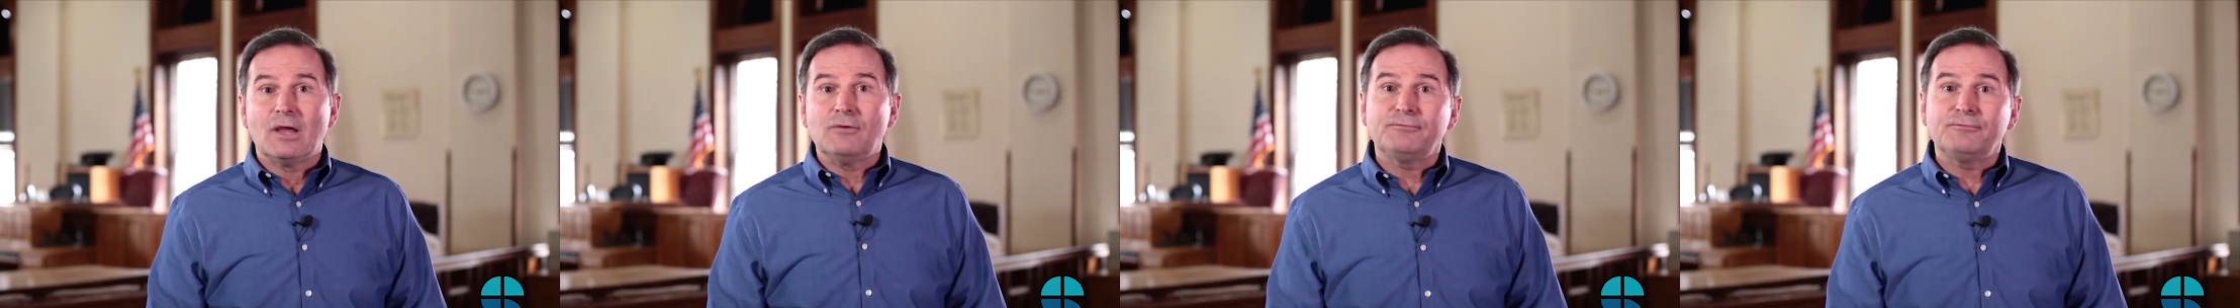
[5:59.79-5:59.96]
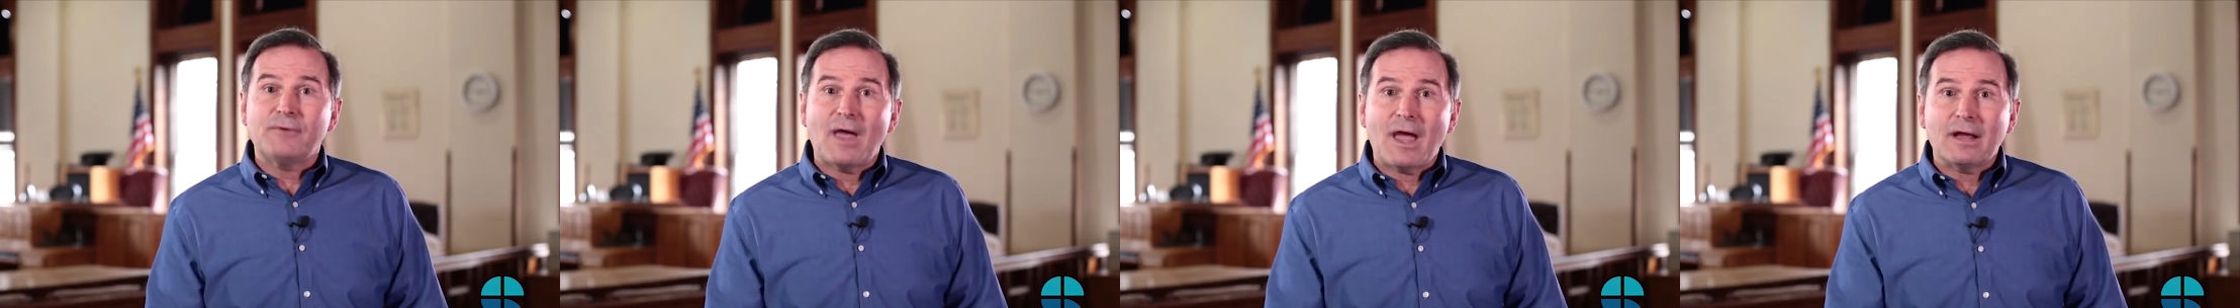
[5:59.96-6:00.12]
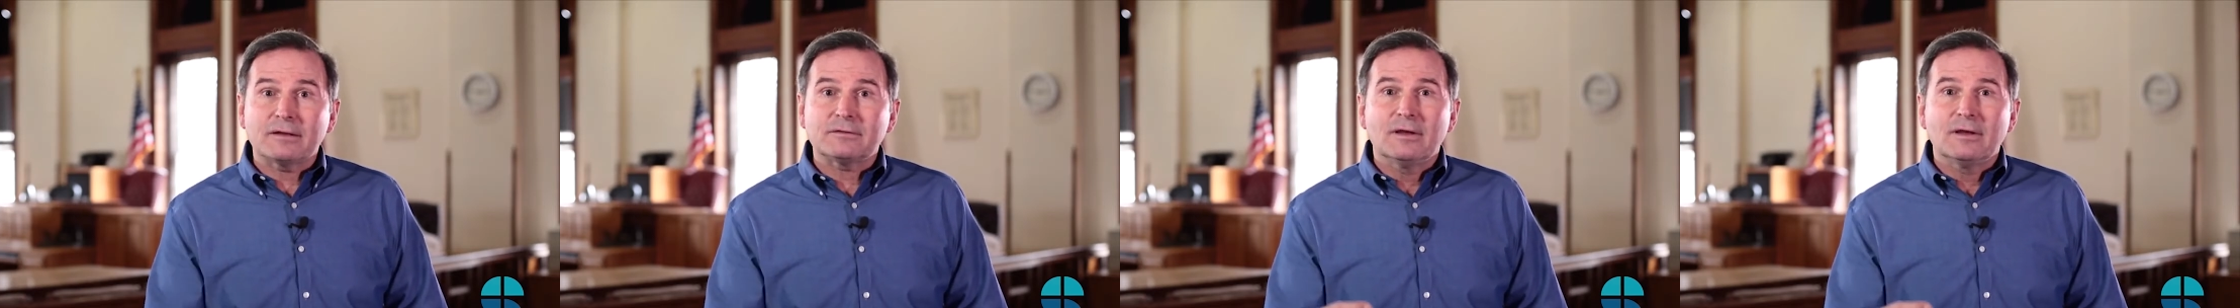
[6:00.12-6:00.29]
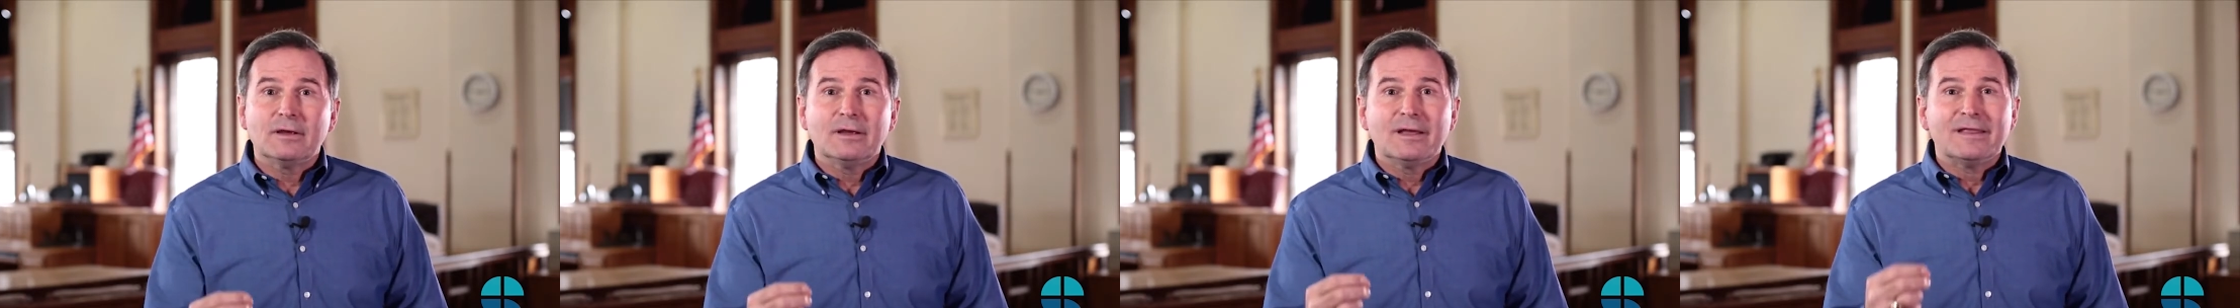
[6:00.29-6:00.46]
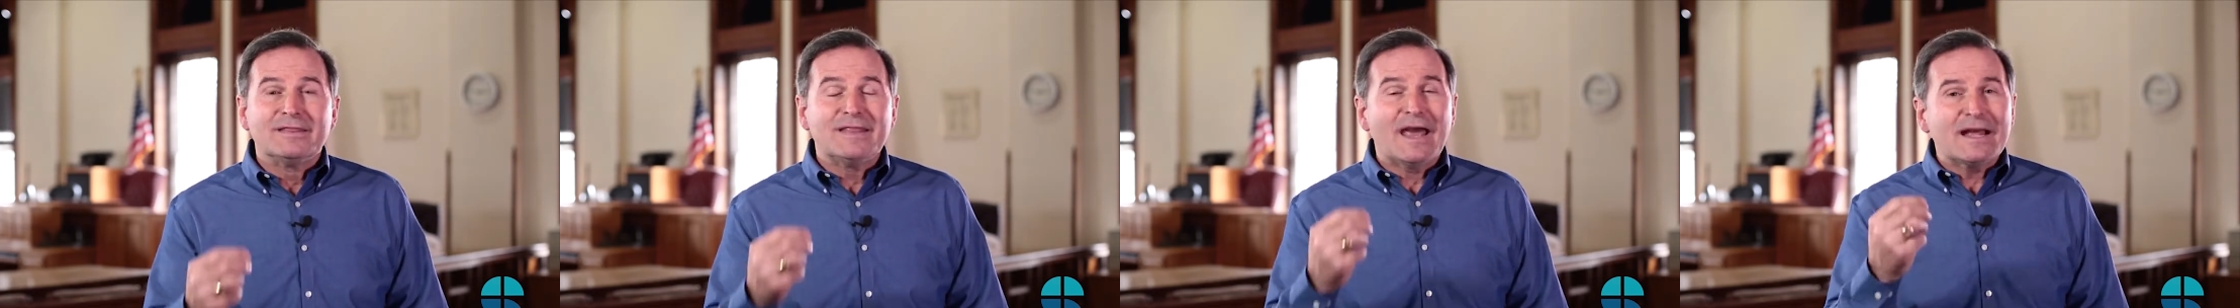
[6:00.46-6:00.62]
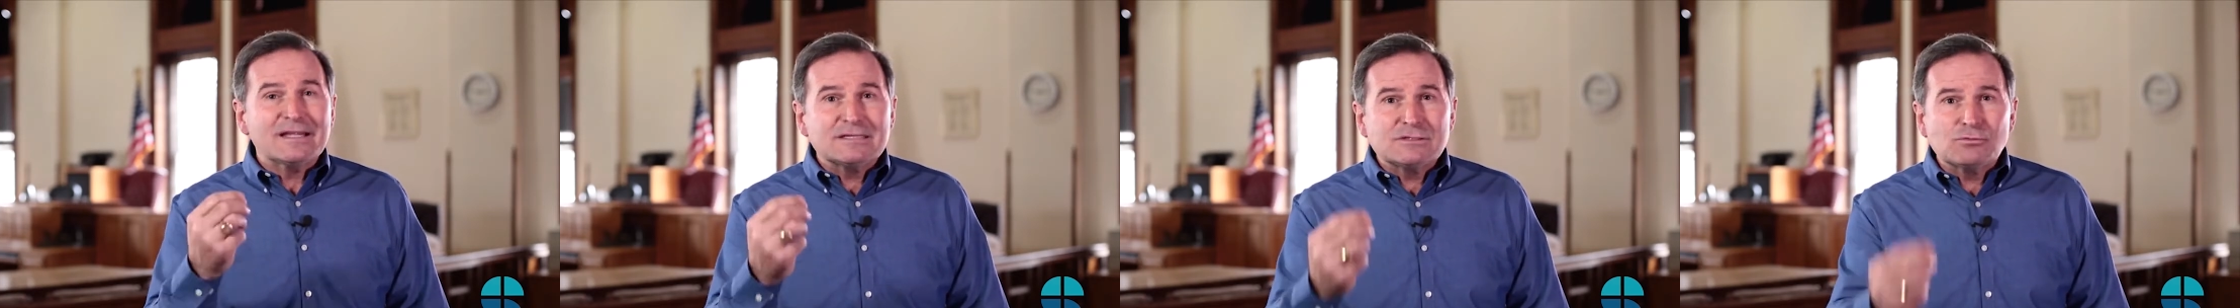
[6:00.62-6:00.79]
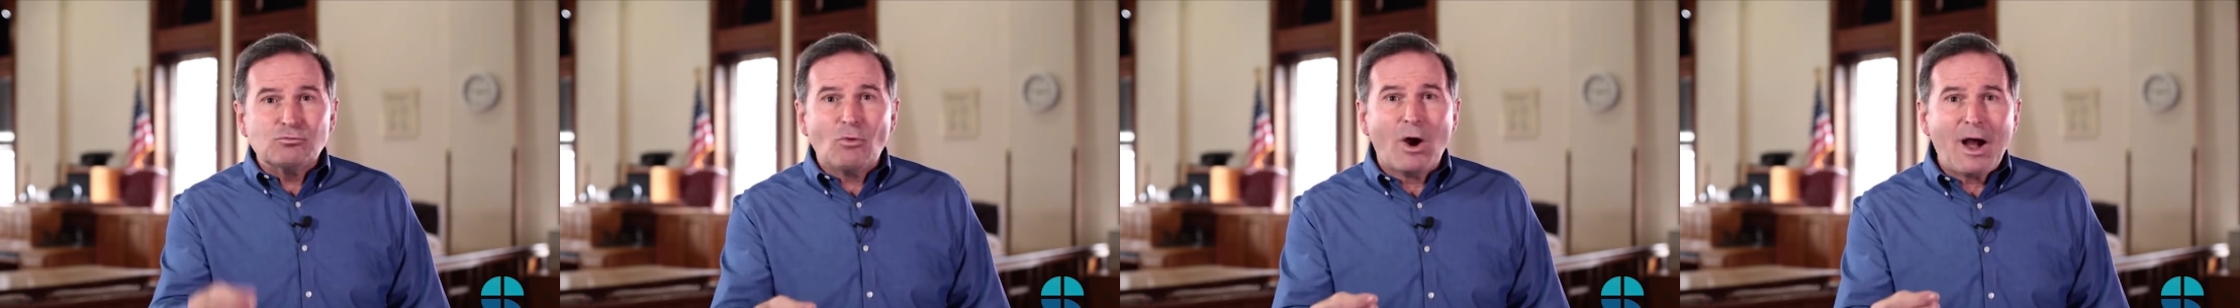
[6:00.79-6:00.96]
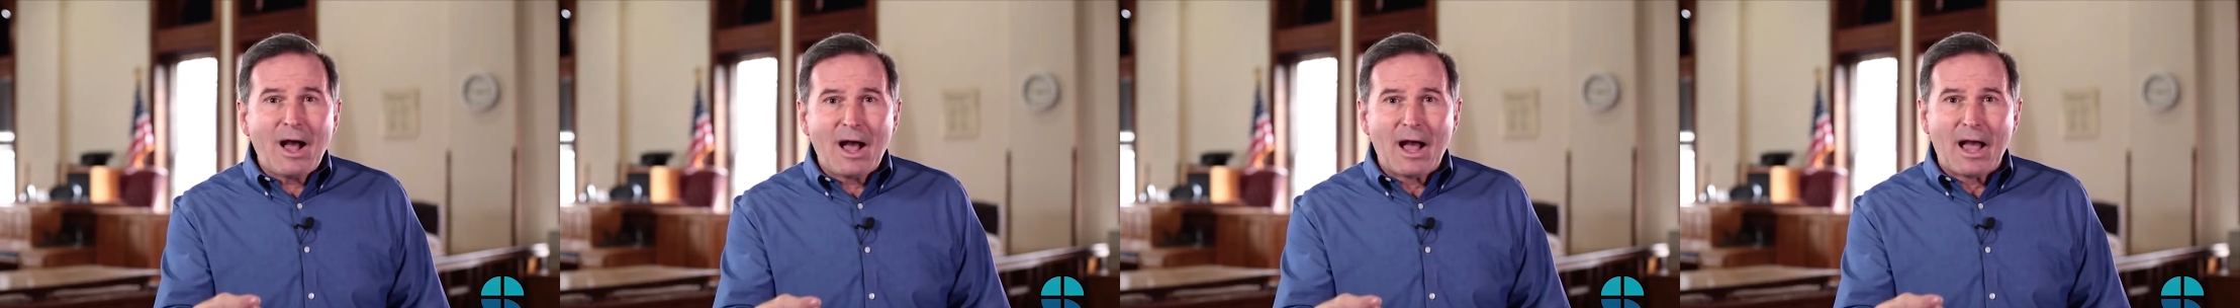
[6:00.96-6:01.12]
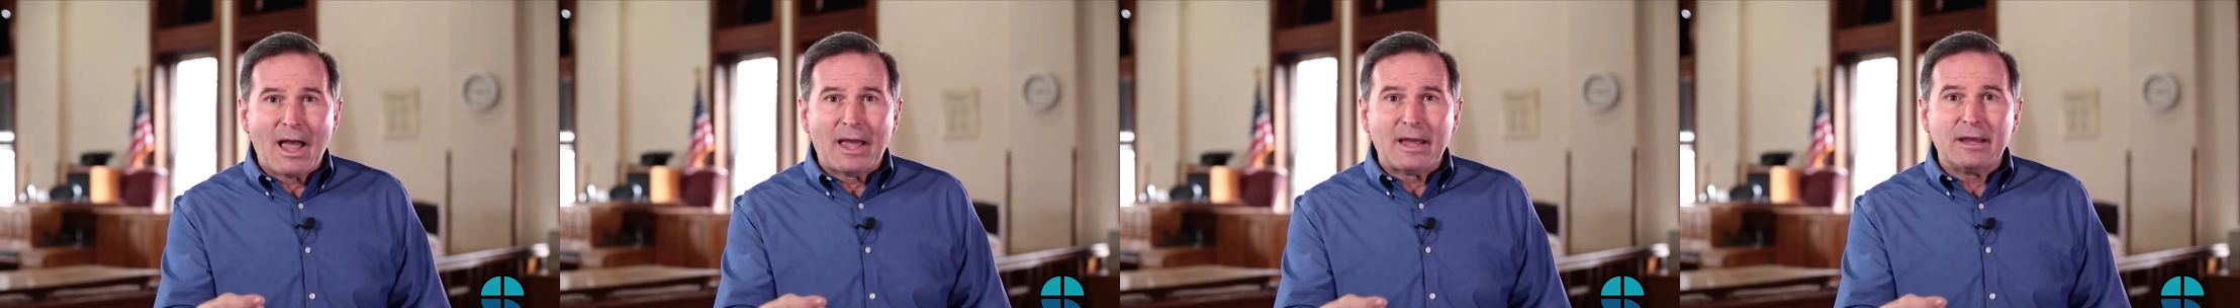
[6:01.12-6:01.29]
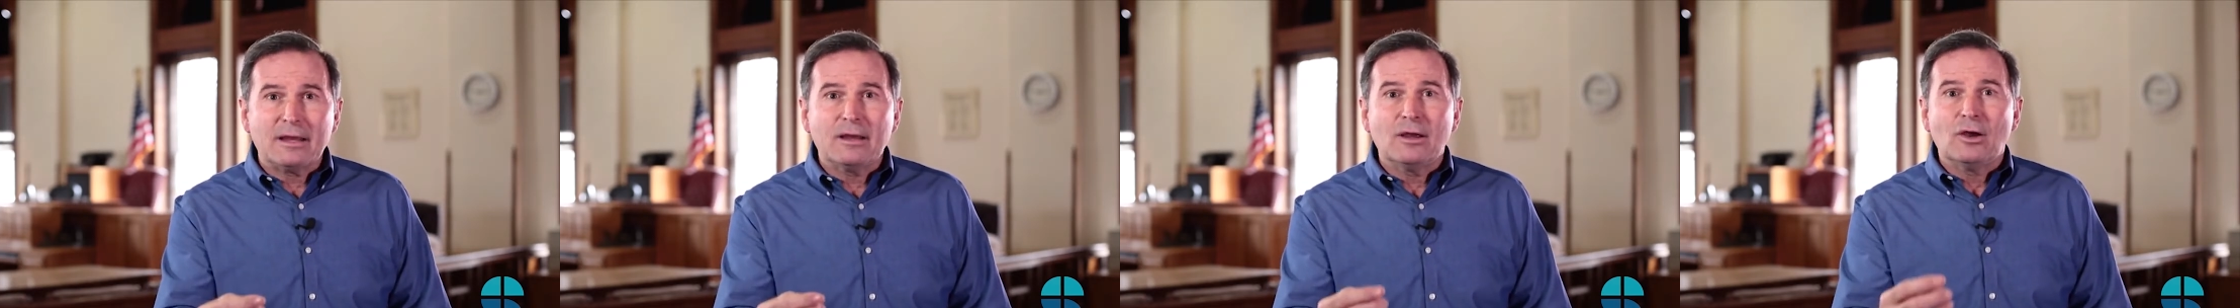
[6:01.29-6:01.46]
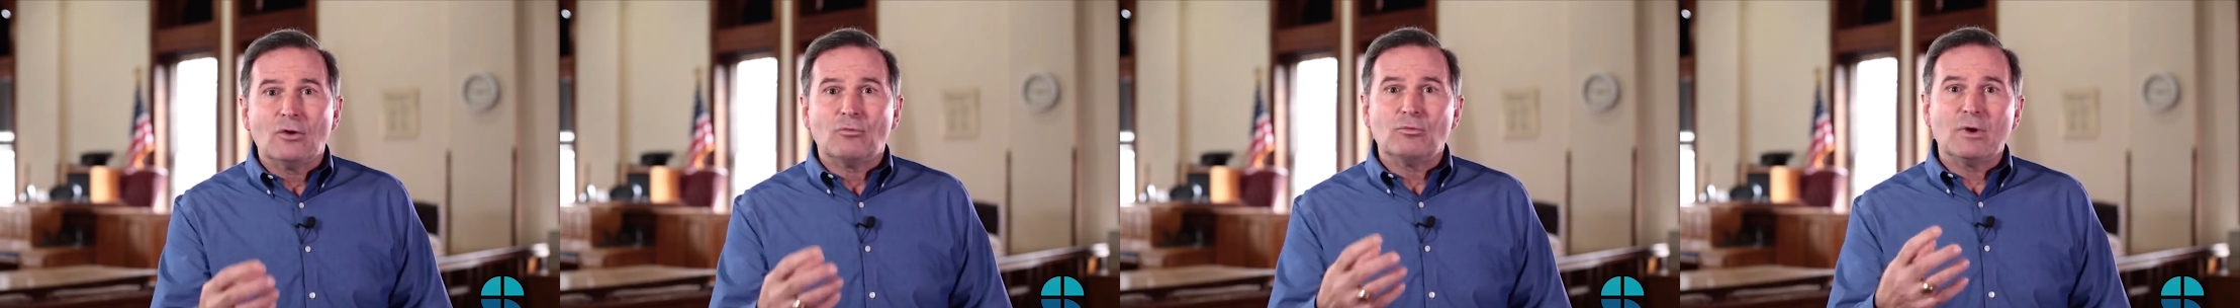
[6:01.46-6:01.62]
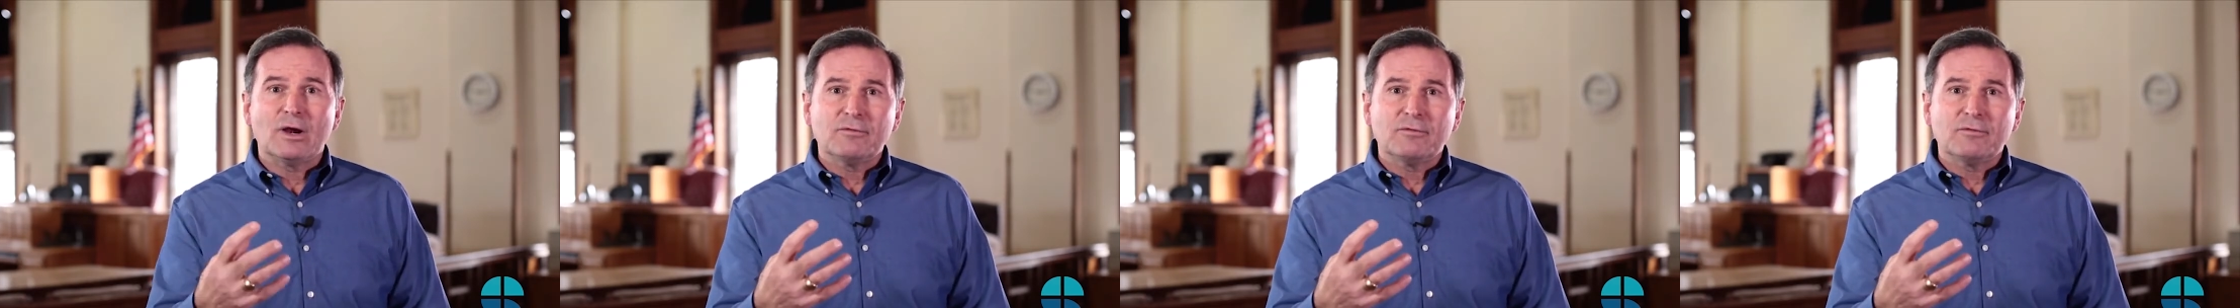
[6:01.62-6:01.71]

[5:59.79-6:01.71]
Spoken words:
In fact, that's why